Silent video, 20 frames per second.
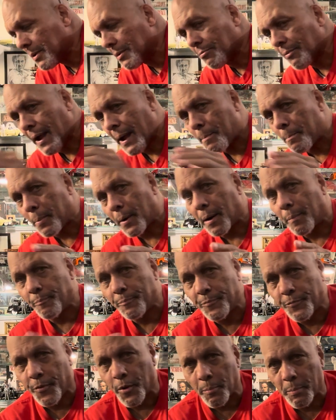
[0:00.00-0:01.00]
wrap up.
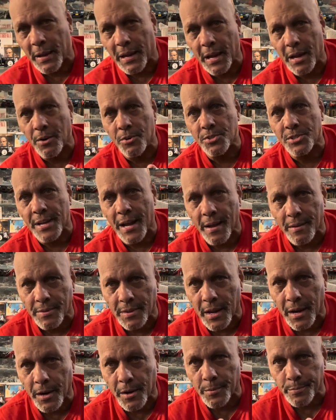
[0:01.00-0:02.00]
For beginners out
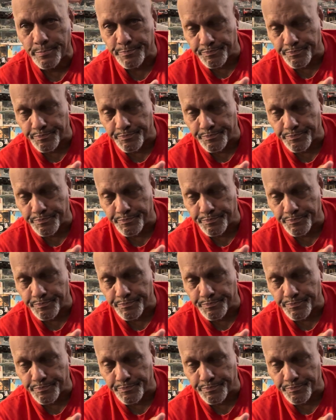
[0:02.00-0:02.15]
there,